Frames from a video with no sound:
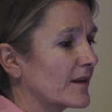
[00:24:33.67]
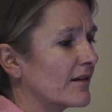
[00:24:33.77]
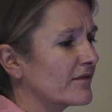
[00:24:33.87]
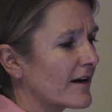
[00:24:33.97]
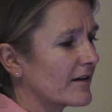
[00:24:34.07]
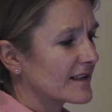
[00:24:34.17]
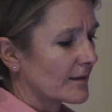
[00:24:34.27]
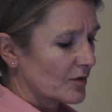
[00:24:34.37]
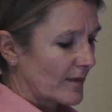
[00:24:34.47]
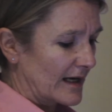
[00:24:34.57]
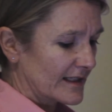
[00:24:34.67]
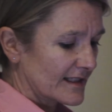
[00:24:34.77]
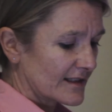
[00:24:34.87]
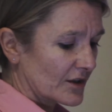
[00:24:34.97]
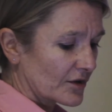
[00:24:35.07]
And there are various
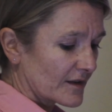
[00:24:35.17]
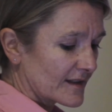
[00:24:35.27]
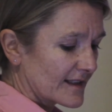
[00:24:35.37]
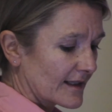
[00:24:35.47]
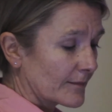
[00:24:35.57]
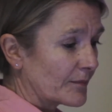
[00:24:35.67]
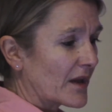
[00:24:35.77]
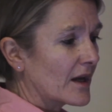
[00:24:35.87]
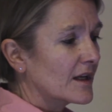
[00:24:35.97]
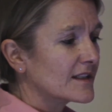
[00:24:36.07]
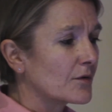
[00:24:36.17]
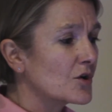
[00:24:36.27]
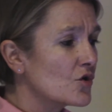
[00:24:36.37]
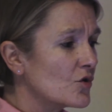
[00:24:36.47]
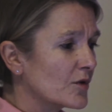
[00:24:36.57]
abnormalities that you can see. So a
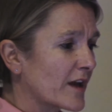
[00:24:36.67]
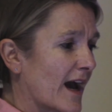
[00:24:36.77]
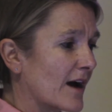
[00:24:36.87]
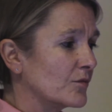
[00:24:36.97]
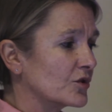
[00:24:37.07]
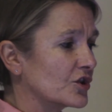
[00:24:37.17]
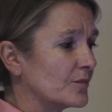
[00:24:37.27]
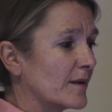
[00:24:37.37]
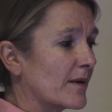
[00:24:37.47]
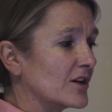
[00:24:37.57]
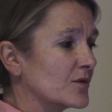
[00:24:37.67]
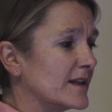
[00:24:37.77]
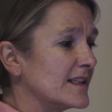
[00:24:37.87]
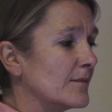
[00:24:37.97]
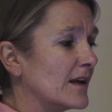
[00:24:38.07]
normal count should be about
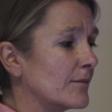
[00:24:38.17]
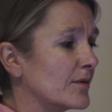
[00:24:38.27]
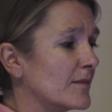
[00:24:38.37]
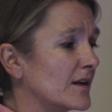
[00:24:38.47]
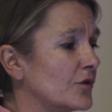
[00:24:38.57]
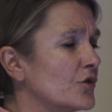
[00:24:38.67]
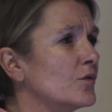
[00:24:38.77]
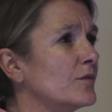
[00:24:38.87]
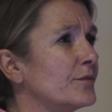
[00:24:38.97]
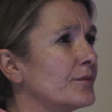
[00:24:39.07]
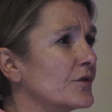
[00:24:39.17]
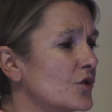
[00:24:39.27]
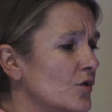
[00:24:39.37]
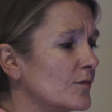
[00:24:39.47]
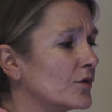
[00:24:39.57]
20 million per mil.
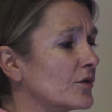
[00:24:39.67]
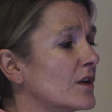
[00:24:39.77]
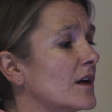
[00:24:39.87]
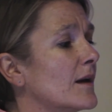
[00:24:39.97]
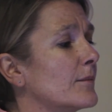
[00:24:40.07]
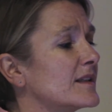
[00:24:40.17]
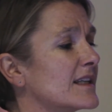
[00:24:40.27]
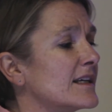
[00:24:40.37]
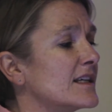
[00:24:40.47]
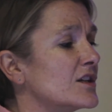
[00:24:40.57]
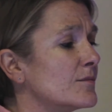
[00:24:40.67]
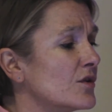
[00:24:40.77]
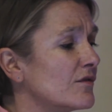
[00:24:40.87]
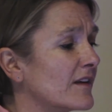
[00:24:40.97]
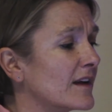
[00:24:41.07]
Normal percentage
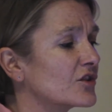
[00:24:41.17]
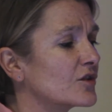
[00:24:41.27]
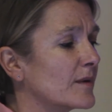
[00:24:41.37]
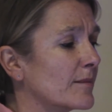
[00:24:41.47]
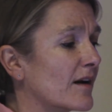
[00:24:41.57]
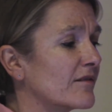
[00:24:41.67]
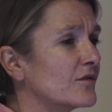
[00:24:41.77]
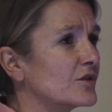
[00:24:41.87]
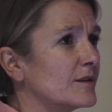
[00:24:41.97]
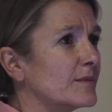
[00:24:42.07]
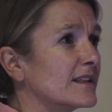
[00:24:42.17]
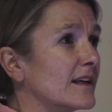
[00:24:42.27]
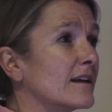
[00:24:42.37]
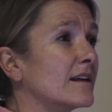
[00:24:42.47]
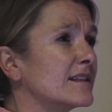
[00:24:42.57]
moving should be about
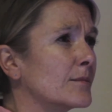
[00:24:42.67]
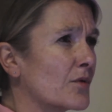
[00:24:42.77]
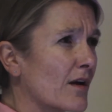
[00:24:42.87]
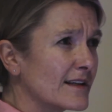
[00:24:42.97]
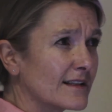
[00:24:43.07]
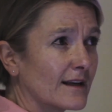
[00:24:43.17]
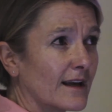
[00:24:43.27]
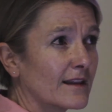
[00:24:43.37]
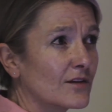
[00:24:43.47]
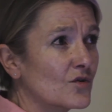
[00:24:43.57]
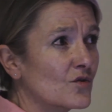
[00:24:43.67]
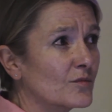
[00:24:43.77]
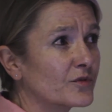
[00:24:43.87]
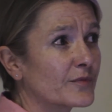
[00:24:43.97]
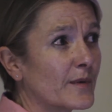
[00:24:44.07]
40%. And surprisingly, the
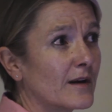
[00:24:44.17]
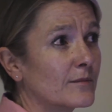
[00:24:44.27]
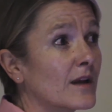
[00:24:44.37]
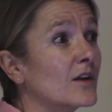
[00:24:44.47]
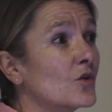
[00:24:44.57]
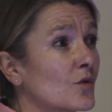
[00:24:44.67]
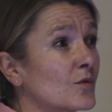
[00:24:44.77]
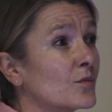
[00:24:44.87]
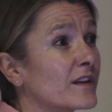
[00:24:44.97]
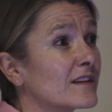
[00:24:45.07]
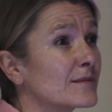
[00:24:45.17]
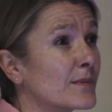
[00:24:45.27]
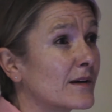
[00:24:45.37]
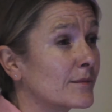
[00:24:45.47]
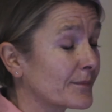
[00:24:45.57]
normal sperm, normal with a
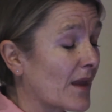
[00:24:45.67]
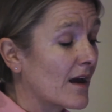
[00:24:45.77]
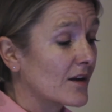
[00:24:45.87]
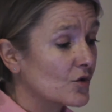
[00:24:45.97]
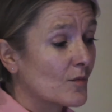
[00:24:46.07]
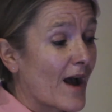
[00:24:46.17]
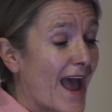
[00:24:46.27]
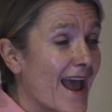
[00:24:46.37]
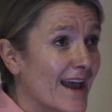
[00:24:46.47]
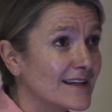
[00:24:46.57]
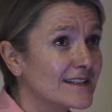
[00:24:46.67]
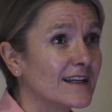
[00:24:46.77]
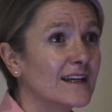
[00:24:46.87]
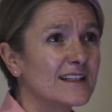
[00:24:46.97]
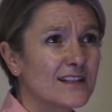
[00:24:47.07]
sperm normal head
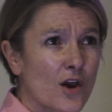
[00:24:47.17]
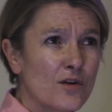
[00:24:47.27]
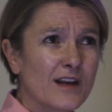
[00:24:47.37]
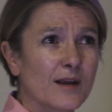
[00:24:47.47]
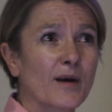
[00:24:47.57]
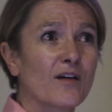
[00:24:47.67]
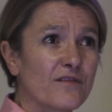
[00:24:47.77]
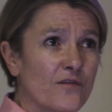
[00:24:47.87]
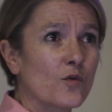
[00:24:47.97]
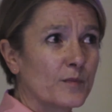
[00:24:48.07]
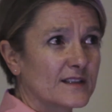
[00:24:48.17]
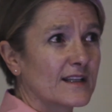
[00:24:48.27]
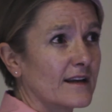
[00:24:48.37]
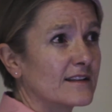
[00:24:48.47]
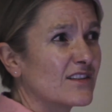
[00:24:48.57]
is only about
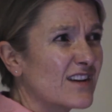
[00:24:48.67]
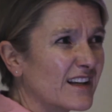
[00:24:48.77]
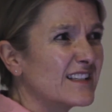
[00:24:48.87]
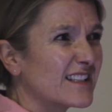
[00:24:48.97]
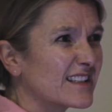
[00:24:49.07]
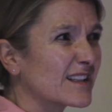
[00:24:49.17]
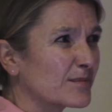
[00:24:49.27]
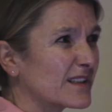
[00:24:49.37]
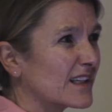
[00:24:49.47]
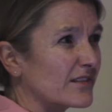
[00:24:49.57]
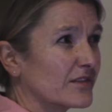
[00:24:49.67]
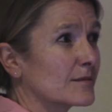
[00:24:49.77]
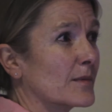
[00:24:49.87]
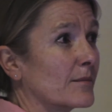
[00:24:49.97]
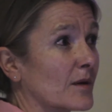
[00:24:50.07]
4%. So 96% of your
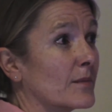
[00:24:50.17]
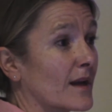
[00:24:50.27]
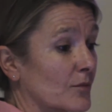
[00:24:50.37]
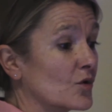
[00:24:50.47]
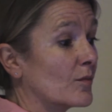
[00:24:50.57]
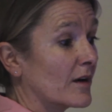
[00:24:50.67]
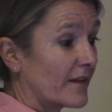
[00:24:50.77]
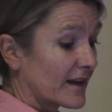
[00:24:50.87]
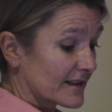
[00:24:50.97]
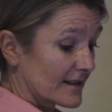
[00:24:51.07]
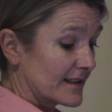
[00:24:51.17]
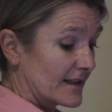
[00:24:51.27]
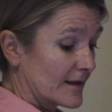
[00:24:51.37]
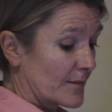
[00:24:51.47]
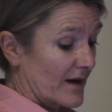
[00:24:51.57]
sperm can be abnormal, and that's
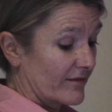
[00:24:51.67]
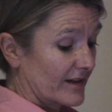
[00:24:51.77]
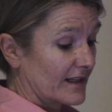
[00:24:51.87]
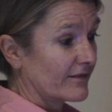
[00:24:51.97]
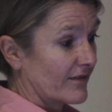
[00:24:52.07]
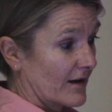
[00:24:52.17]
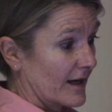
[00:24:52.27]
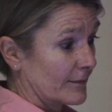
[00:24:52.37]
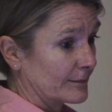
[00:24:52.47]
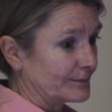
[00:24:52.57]
considered perfectly fine.